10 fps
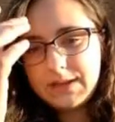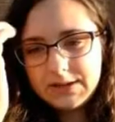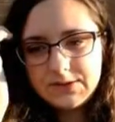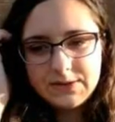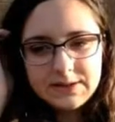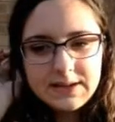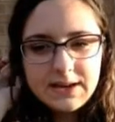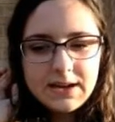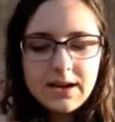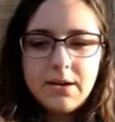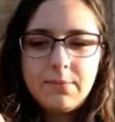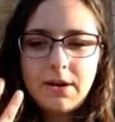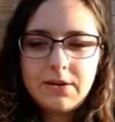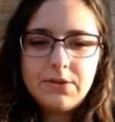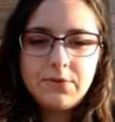as you can see, a
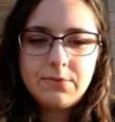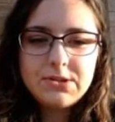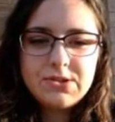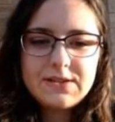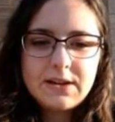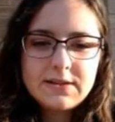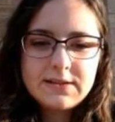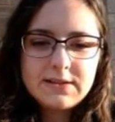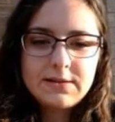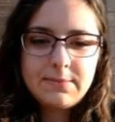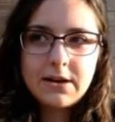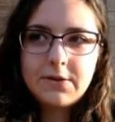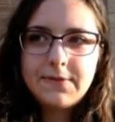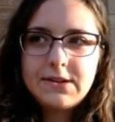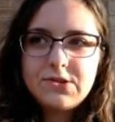molecule which is toxic to
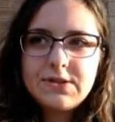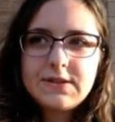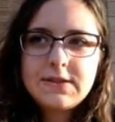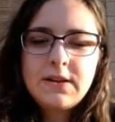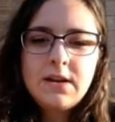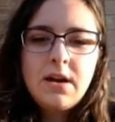macrophages.